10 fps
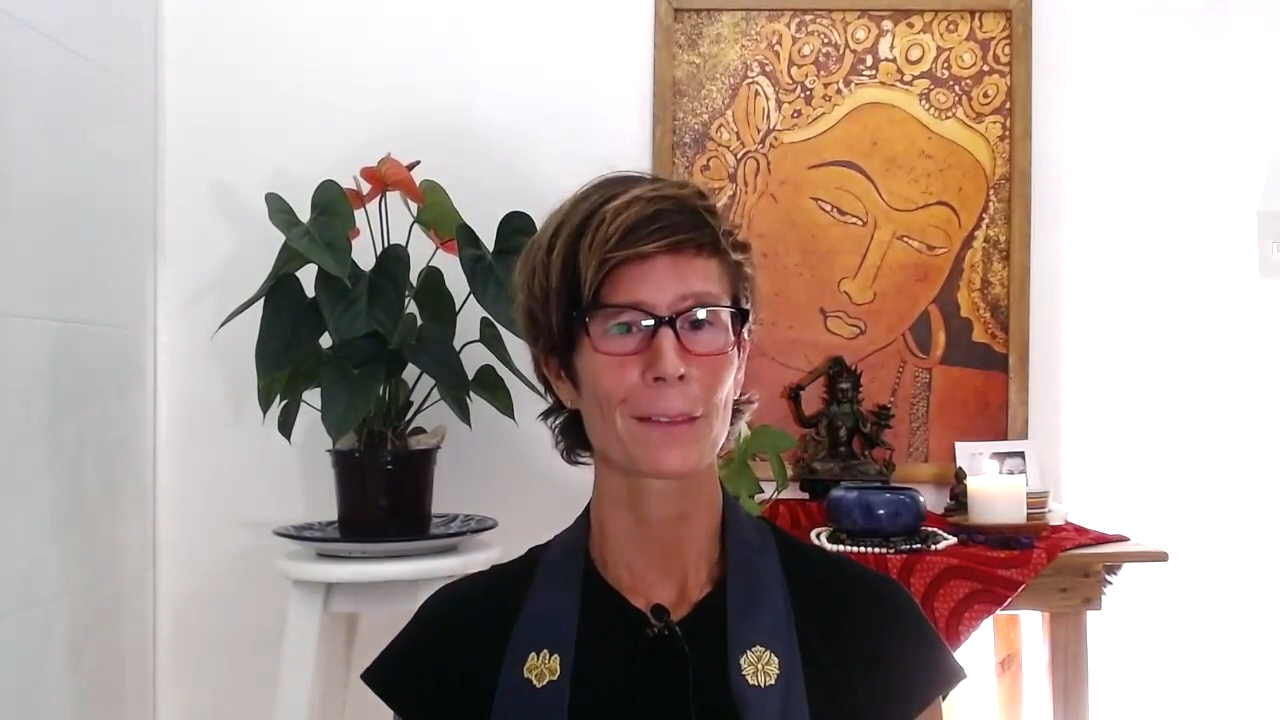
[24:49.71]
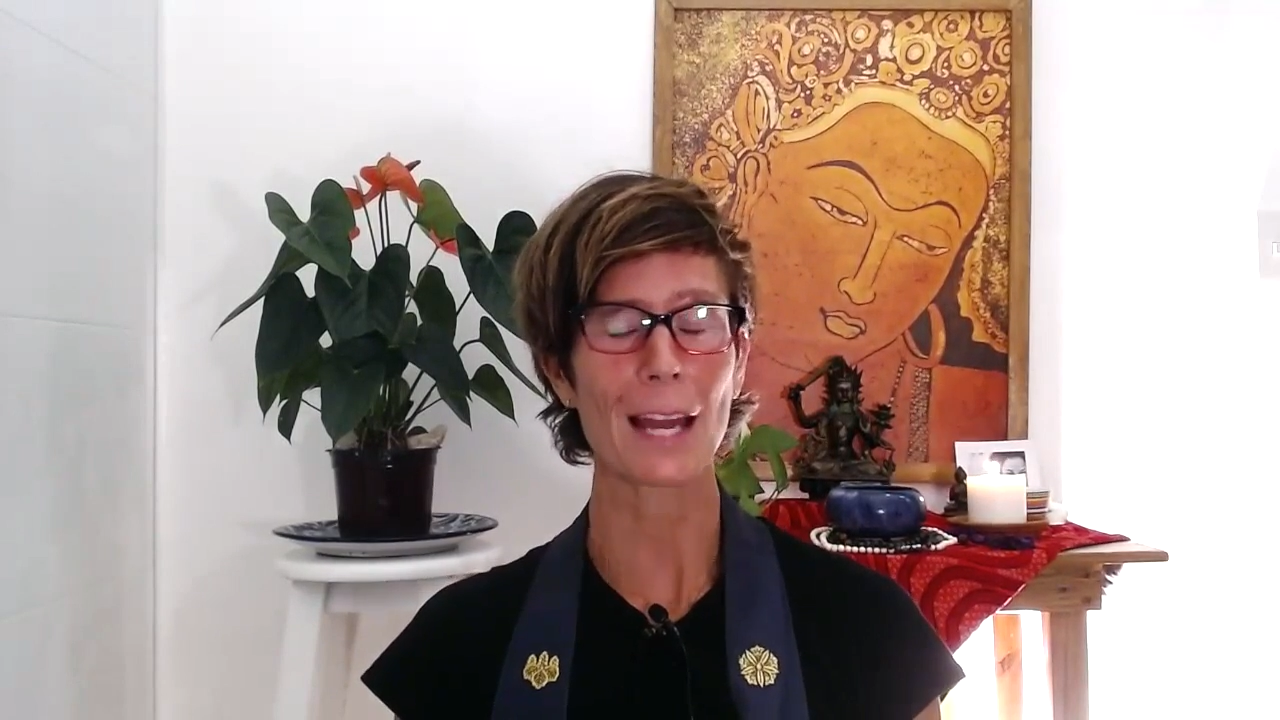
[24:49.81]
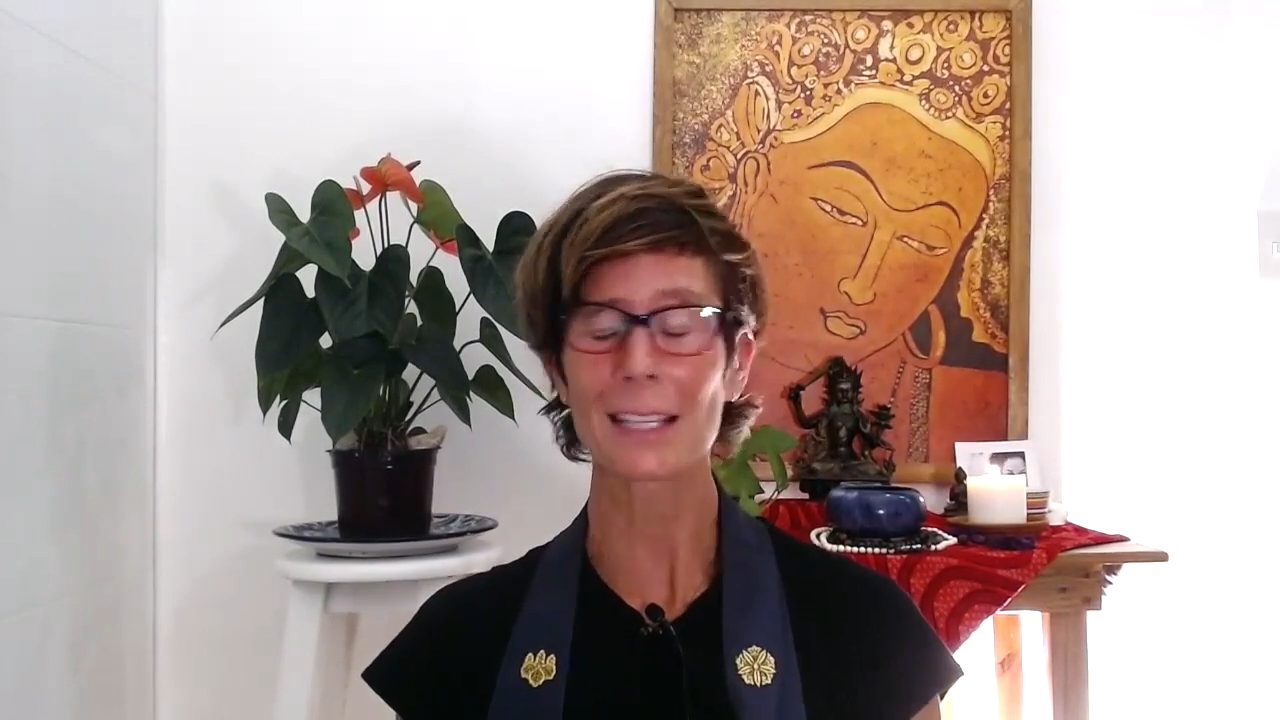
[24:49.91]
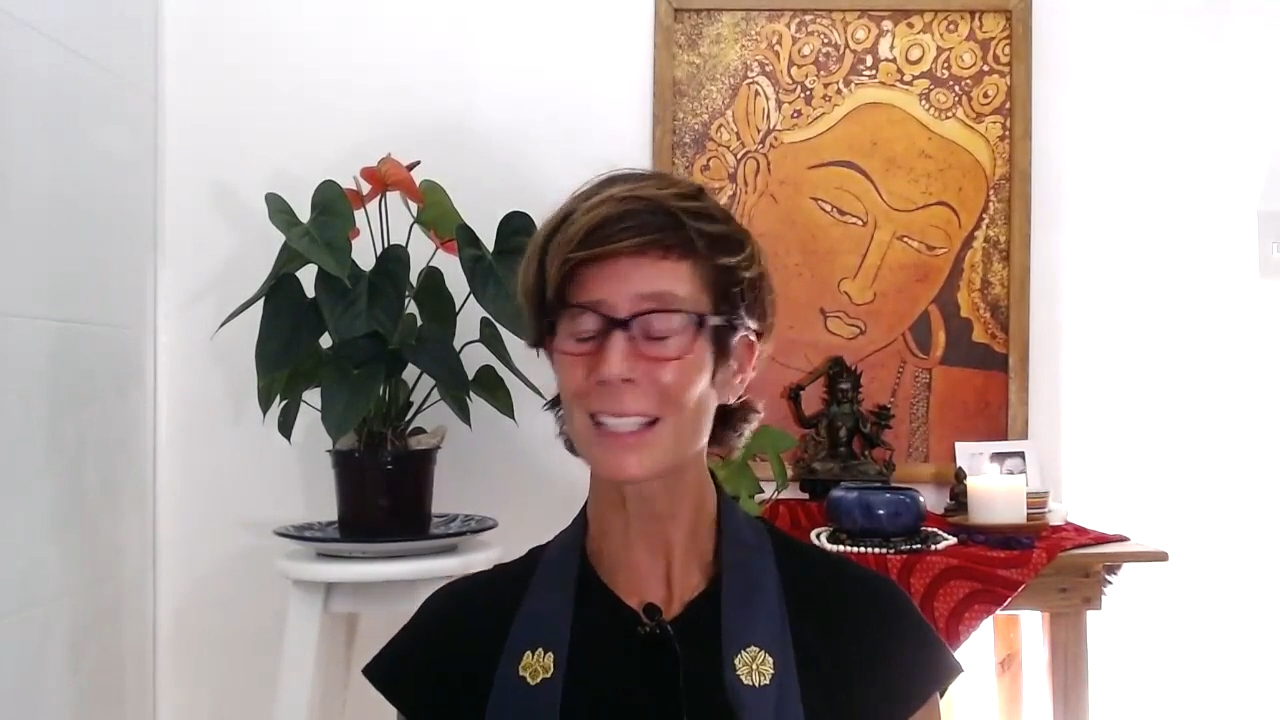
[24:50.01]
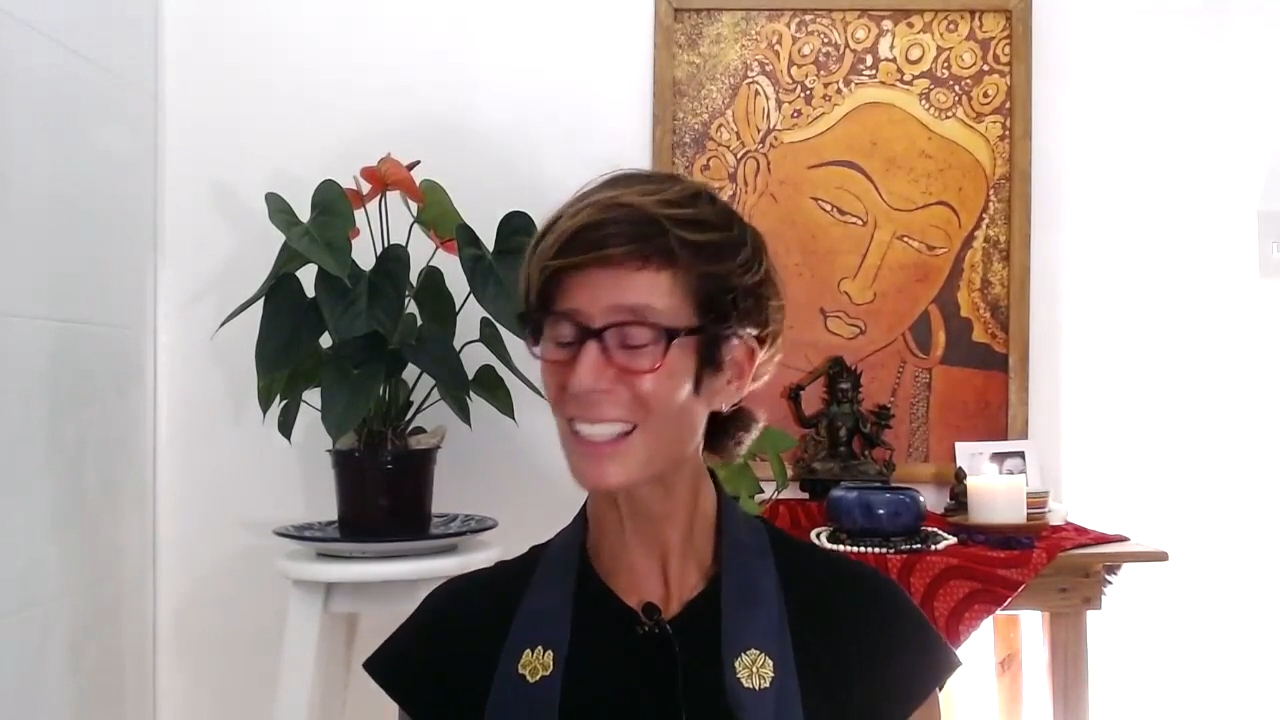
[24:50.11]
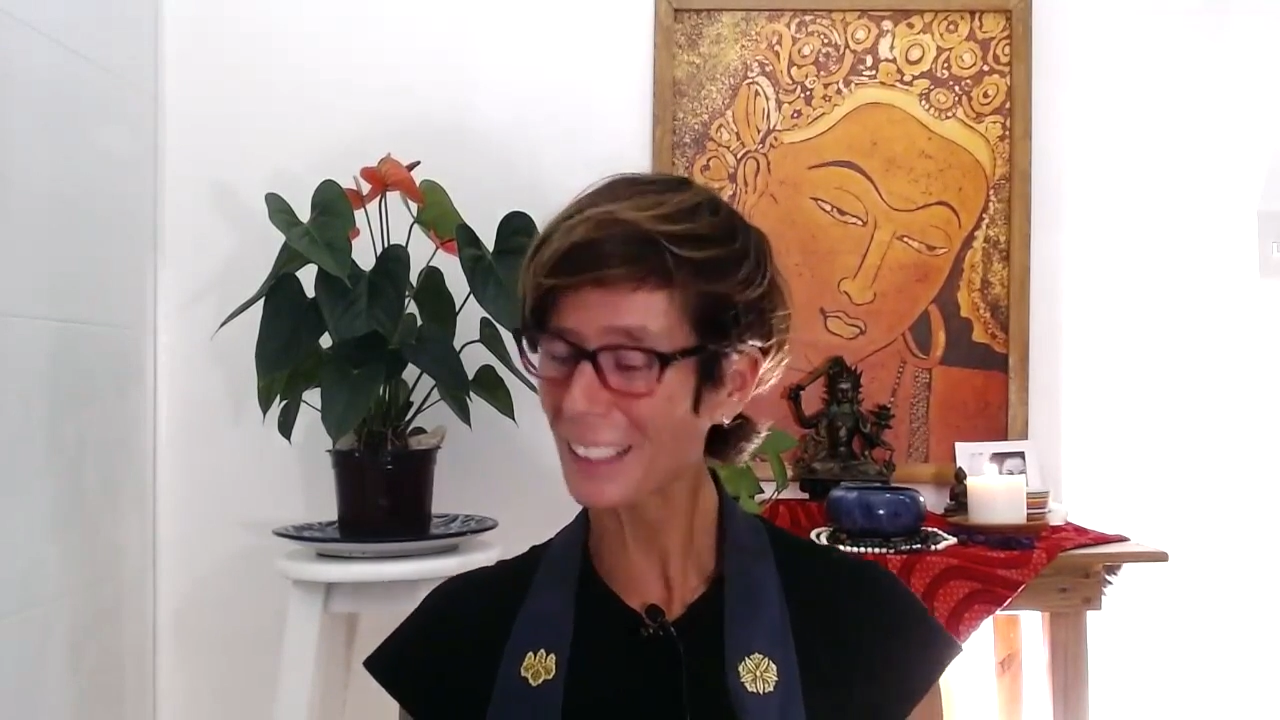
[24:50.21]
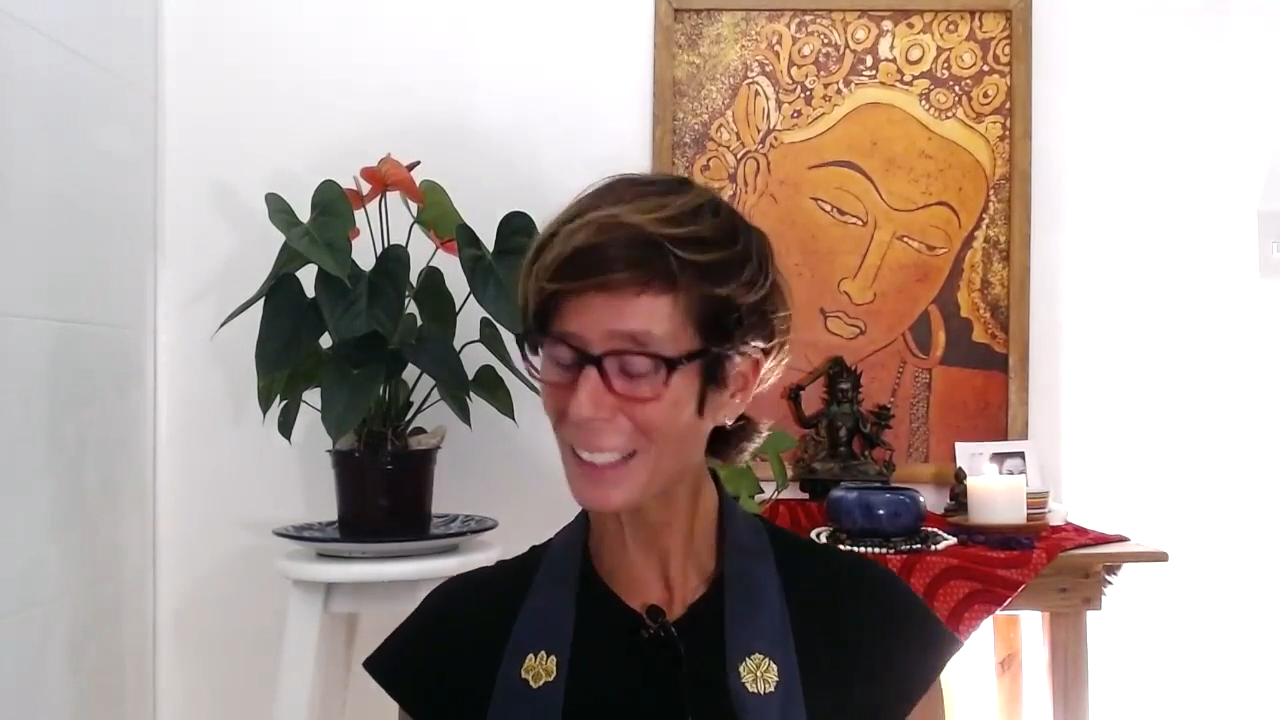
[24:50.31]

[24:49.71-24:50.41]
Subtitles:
And it can